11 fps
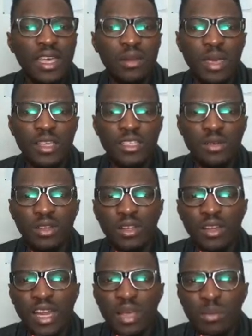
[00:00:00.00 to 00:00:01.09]
makes an
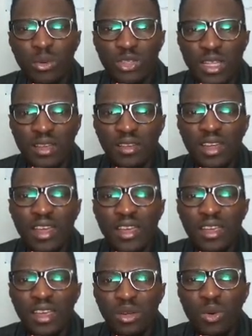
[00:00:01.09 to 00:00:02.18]
impulse leg,
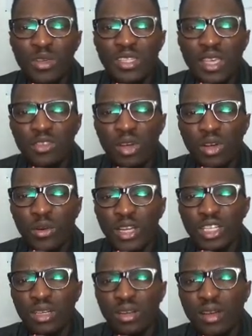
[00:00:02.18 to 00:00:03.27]
it always gives you a
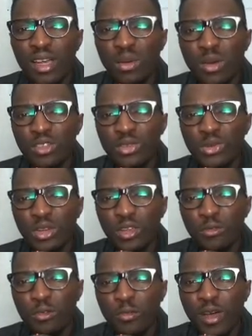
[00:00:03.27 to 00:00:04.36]
correction, either 1 2 3
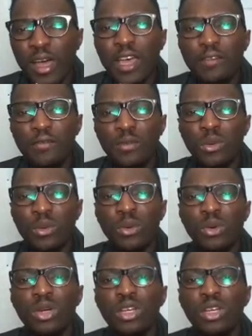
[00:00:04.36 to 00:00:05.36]
4 5, or